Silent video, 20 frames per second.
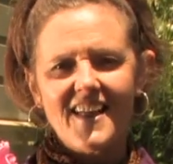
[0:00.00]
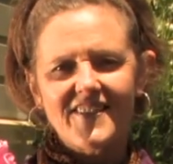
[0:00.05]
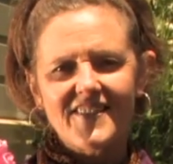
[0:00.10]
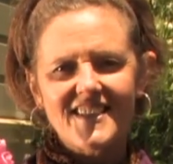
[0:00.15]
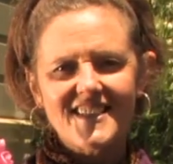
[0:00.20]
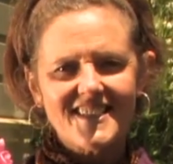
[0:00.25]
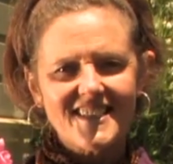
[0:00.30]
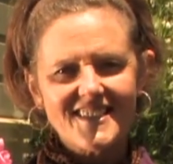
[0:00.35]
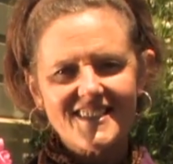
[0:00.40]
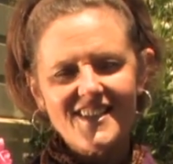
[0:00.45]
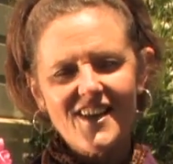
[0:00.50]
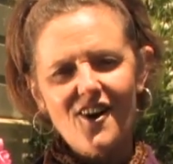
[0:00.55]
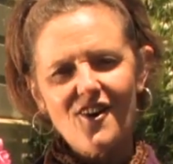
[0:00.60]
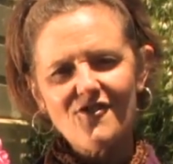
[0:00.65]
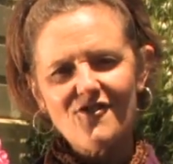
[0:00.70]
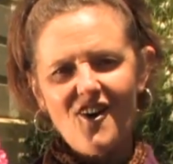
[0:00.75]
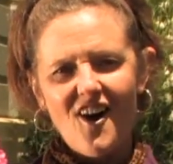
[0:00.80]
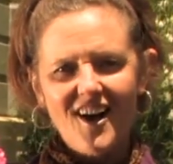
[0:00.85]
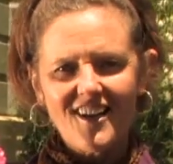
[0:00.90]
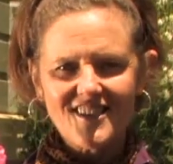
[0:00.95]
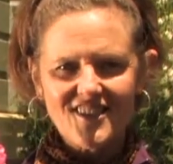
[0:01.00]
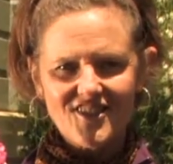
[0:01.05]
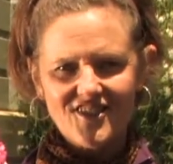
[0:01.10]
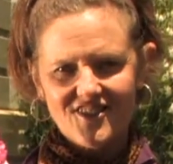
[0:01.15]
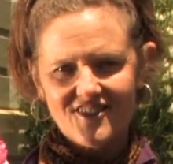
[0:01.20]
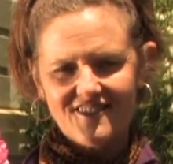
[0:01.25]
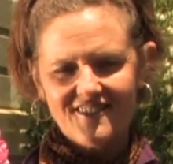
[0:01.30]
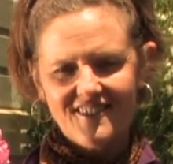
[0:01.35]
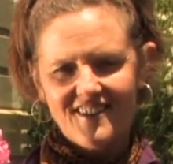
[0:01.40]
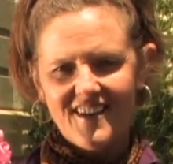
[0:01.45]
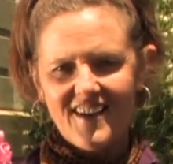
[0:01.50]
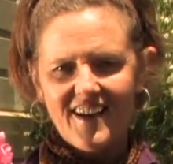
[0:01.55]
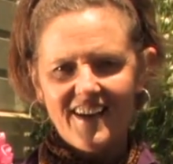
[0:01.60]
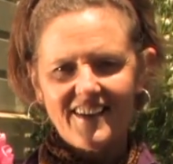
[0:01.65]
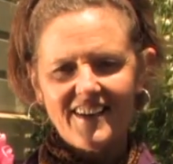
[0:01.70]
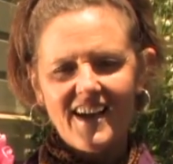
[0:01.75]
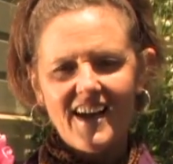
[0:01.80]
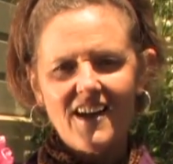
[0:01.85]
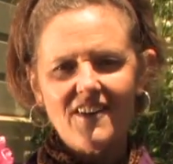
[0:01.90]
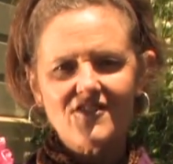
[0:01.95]
This is Nell Foster,
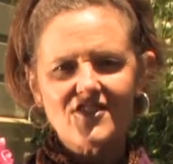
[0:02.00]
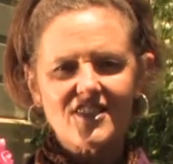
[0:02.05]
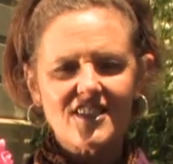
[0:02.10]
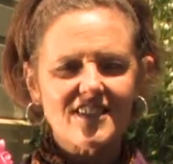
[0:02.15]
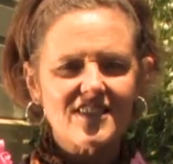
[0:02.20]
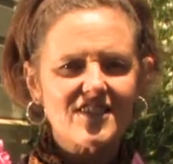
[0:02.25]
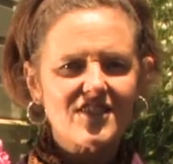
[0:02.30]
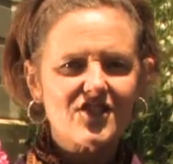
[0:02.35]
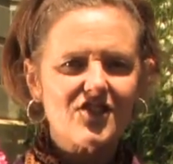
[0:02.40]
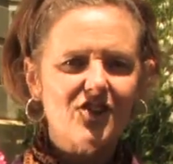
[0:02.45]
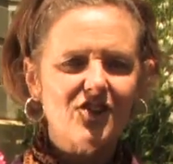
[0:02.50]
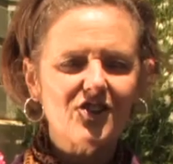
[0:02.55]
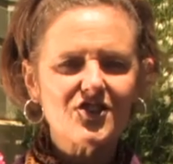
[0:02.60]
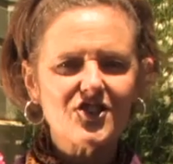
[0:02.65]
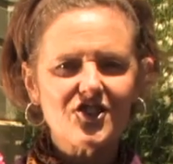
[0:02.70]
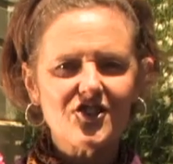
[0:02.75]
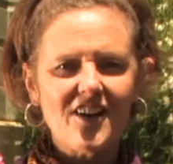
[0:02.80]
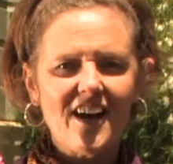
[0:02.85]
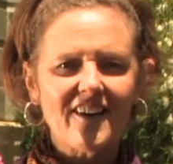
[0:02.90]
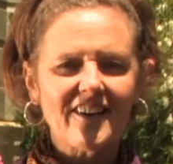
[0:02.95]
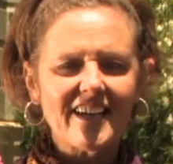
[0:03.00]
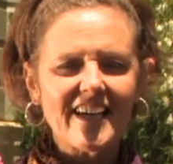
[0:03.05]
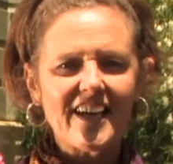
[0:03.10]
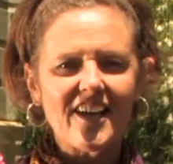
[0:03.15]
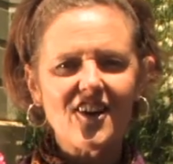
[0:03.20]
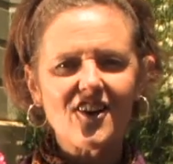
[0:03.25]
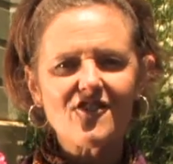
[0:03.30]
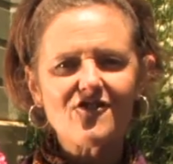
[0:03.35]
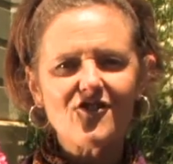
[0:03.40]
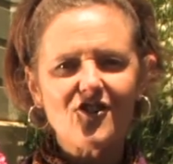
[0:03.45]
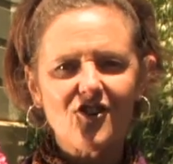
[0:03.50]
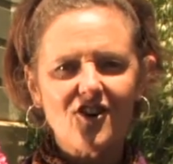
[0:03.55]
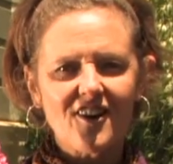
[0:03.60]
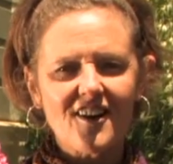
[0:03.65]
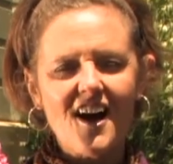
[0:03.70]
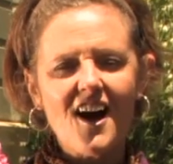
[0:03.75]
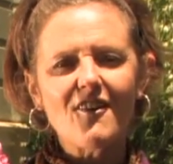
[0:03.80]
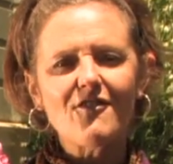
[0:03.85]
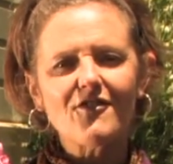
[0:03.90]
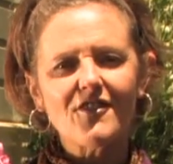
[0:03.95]
and I've just told you how to care
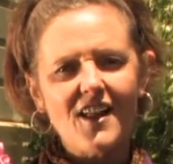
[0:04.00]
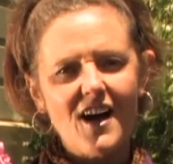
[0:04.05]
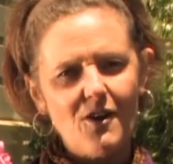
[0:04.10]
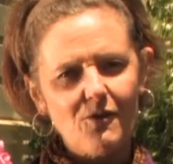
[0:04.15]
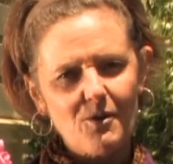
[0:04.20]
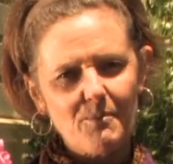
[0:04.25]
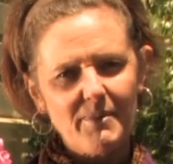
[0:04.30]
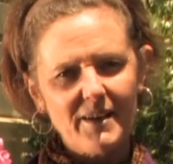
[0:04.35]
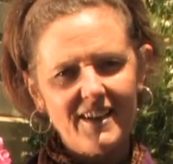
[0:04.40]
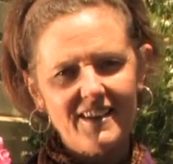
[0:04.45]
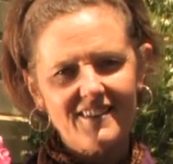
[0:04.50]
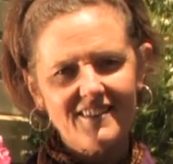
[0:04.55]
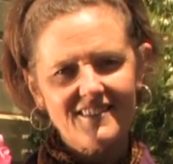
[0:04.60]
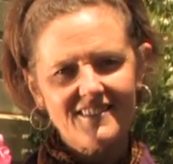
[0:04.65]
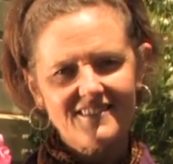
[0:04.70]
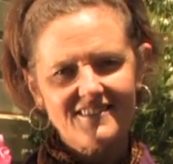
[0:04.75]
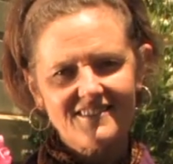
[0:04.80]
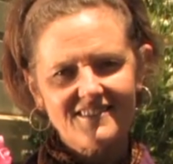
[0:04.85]
for a flower bed.